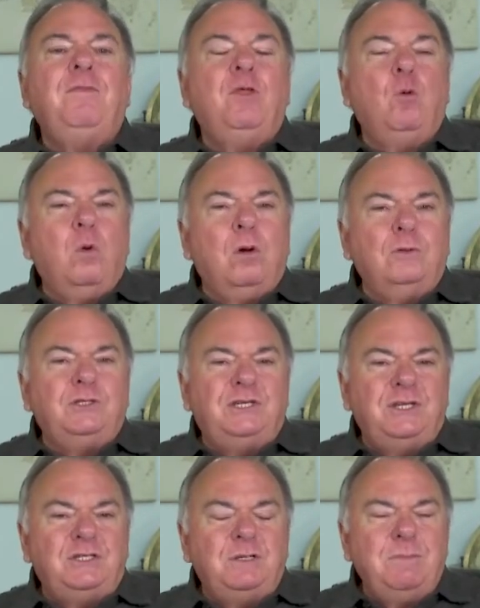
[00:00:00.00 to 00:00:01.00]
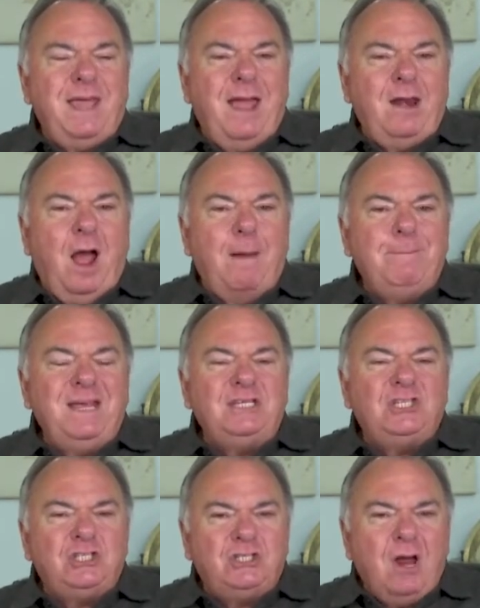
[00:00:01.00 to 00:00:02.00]
The world system cannot be
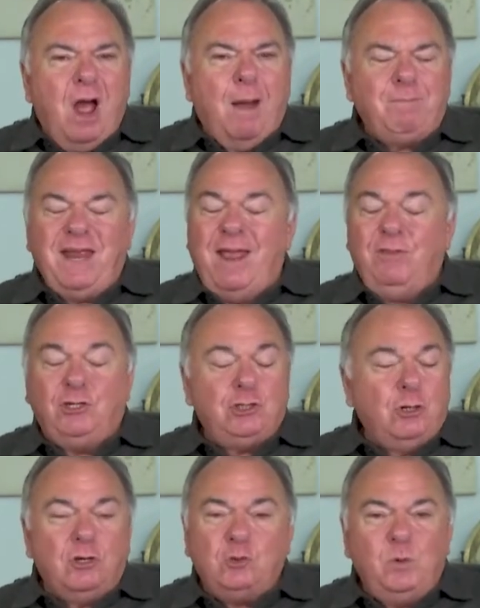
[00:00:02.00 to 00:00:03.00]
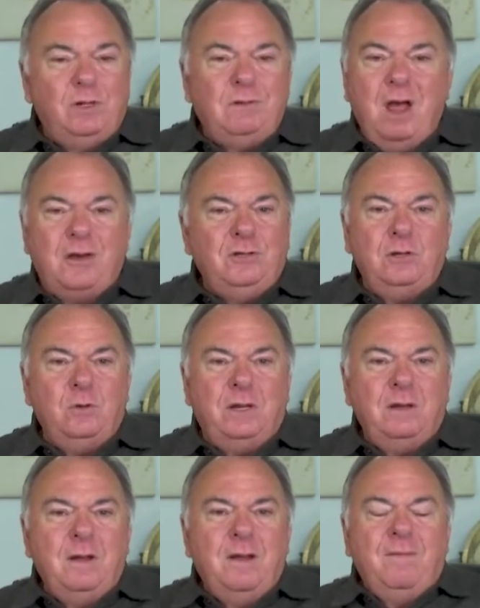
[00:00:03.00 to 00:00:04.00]
stopped, and the church will not do
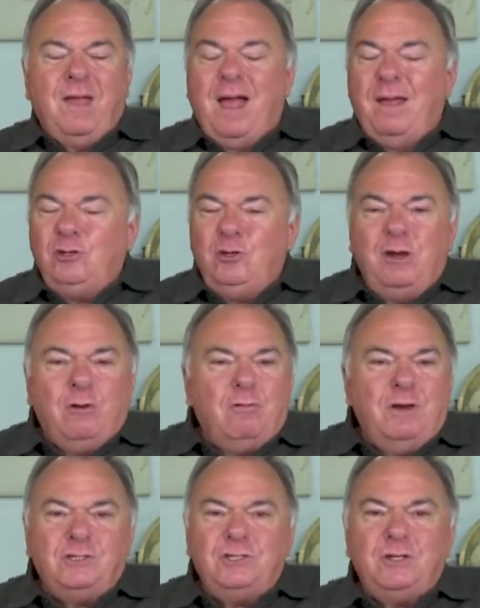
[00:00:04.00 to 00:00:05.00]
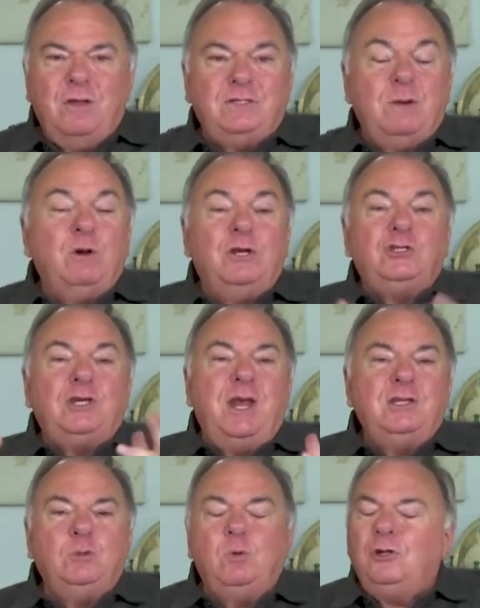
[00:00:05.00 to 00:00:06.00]
it. You hear Christians all the time, we're going to
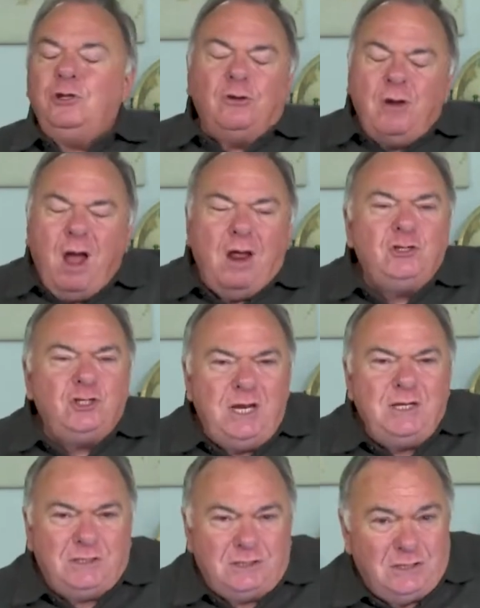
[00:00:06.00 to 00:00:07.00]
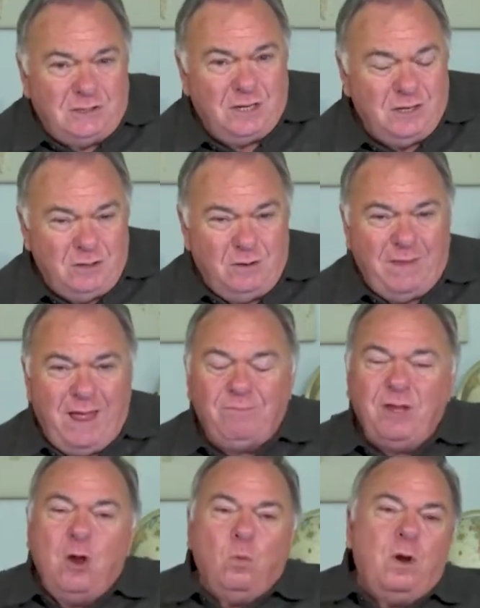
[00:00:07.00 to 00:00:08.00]
change the world. You're not. Jesus is going to do
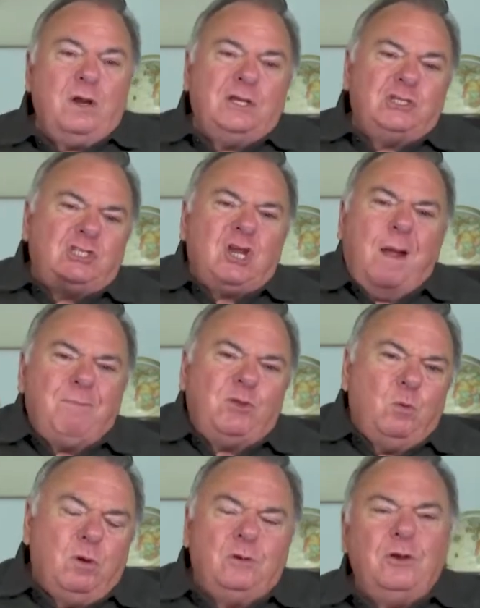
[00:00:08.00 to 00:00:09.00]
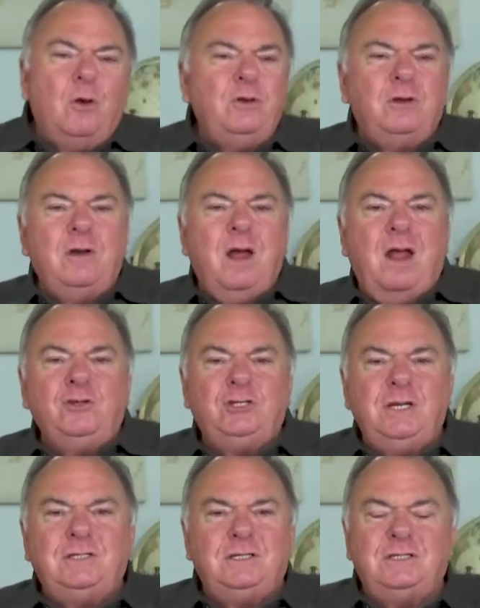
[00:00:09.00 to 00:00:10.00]
that. We're going to stop the world. No, you're not.
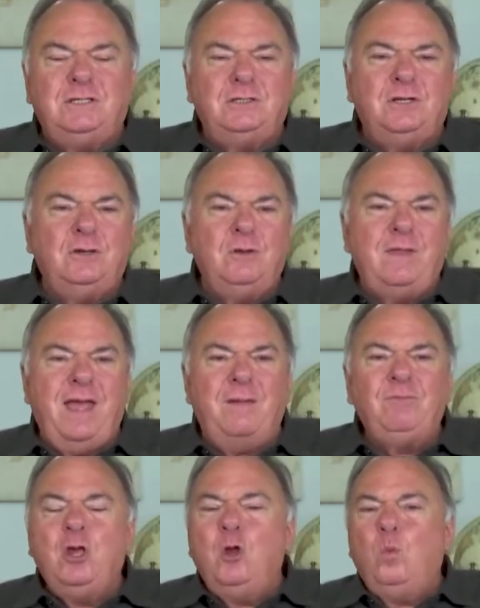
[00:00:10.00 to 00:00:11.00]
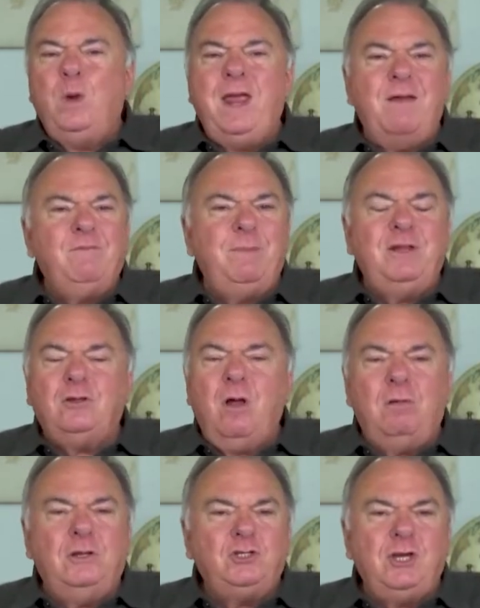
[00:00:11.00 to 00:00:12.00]
Jesus is going to do that. We haven't been
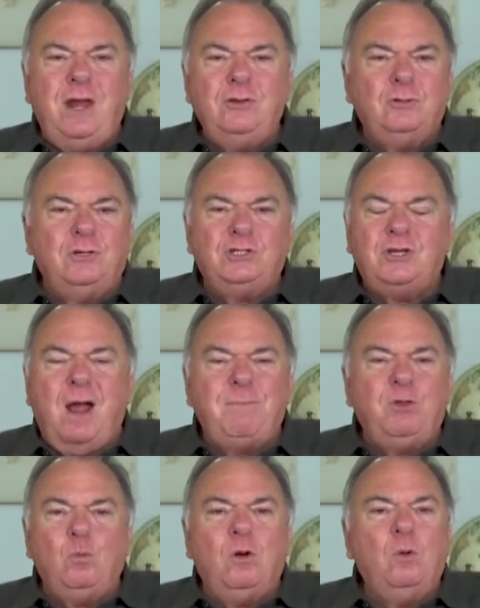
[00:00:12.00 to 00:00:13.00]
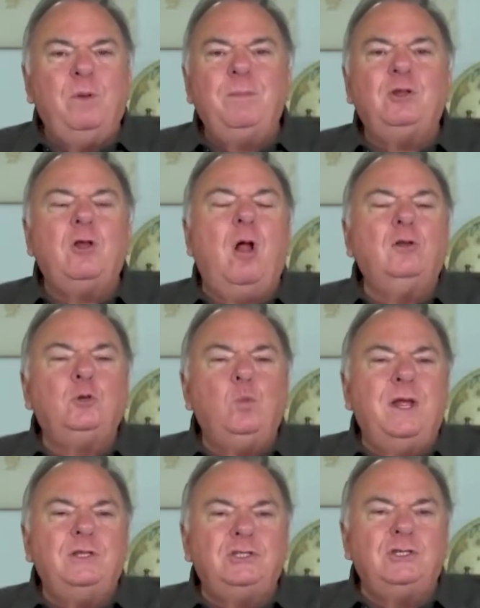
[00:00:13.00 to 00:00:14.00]
called to change or to stop the world. We've been called to
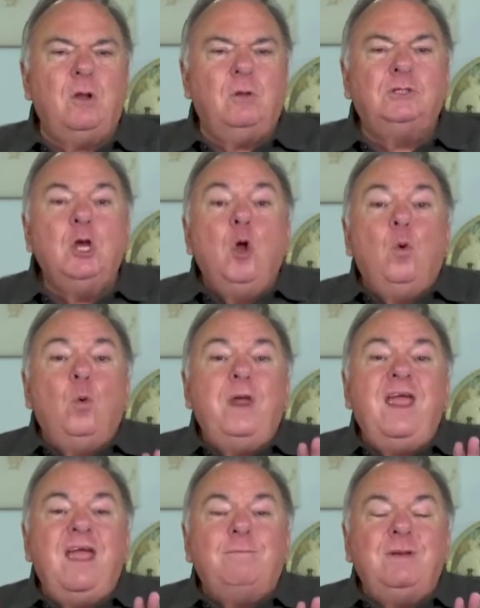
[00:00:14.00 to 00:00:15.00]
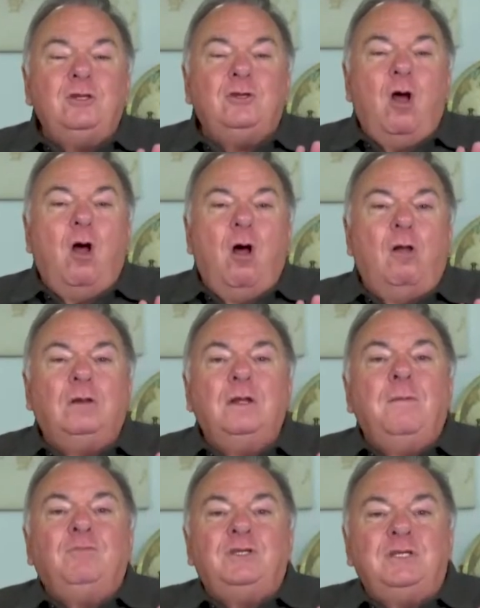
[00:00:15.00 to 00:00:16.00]
win souls. We have been called
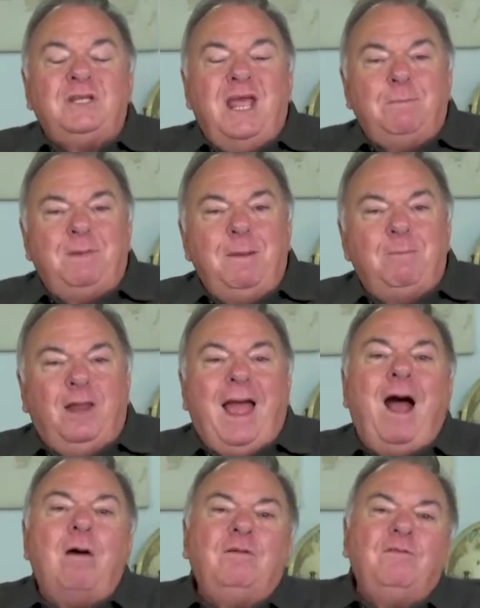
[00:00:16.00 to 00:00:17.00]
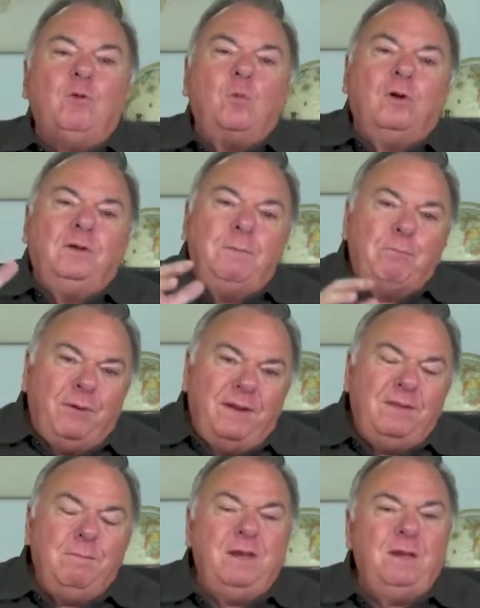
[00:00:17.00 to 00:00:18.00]
to take people out of the world and
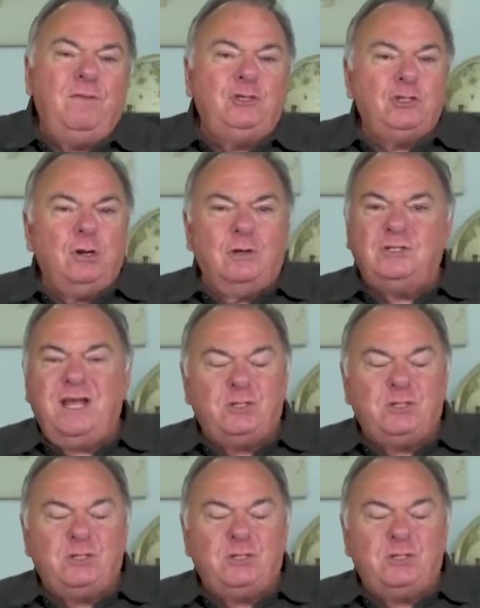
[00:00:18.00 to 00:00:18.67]
bring them into the church.